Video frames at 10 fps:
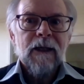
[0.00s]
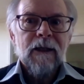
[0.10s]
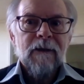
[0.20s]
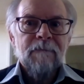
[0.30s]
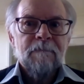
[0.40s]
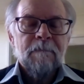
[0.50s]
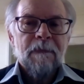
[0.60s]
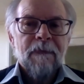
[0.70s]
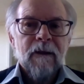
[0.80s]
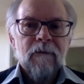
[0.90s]
um,
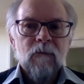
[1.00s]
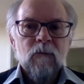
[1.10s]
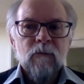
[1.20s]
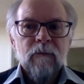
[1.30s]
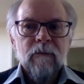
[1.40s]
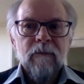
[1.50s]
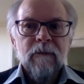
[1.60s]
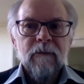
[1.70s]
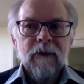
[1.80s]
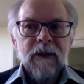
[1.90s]

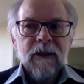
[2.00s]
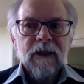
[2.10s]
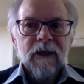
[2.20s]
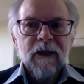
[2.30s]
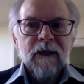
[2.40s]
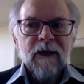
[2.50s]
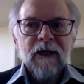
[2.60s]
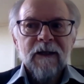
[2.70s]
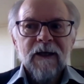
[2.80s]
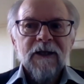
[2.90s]
the,
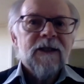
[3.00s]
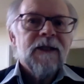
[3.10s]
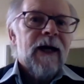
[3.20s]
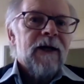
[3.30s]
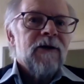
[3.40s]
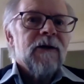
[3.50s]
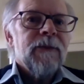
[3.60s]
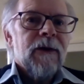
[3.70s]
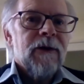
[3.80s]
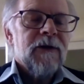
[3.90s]
a, a, staged
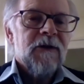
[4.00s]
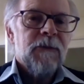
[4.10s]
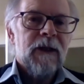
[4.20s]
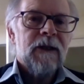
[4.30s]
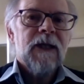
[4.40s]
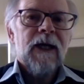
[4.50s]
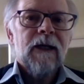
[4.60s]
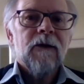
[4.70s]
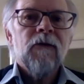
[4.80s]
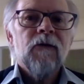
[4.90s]
approach is being
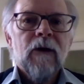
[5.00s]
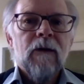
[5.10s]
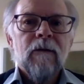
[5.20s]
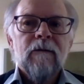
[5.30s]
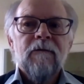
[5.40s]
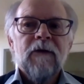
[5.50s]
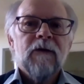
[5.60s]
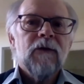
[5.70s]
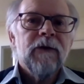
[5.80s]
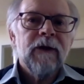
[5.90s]
taken. So the
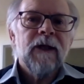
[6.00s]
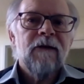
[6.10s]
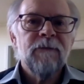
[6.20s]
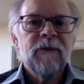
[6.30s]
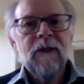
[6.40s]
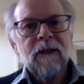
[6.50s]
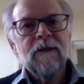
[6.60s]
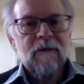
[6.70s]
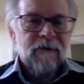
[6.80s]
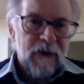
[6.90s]
Victorian government has
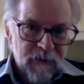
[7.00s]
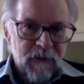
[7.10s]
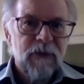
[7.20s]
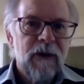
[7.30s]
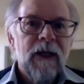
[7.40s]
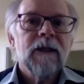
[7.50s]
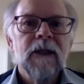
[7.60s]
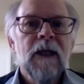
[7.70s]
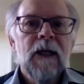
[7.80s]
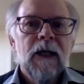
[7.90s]
developed a
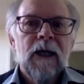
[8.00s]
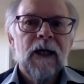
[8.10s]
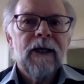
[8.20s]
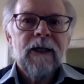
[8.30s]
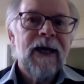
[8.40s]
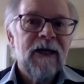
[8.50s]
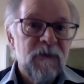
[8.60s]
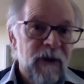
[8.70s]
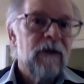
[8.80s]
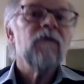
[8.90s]
product. Uh, it
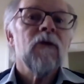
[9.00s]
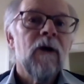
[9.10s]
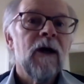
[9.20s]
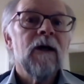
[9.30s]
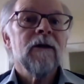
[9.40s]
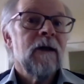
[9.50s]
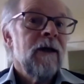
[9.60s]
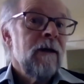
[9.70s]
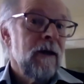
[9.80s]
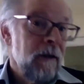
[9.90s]
has been trialled in,
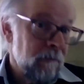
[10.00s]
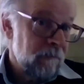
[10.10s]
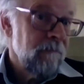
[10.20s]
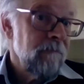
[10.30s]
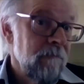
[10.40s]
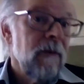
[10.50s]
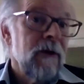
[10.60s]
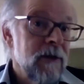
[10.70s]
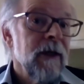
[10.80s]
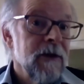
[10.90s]
in
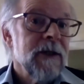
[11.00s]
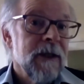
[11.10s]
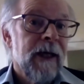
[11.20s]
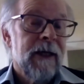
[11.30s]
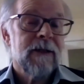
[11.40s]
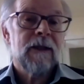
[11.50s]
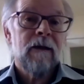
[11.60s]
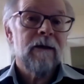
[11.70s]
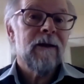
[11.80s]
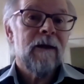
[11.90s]
most other states, and
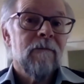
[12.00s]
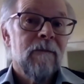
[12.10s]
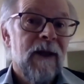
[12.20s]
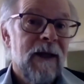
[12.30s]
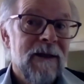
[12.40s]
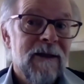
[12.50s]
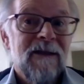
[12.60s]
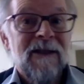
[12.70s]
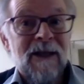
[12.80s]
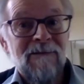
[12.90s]
I think there's
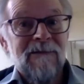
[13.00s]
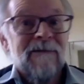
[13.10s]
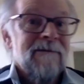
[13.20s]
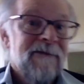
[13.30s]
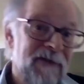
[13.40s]
general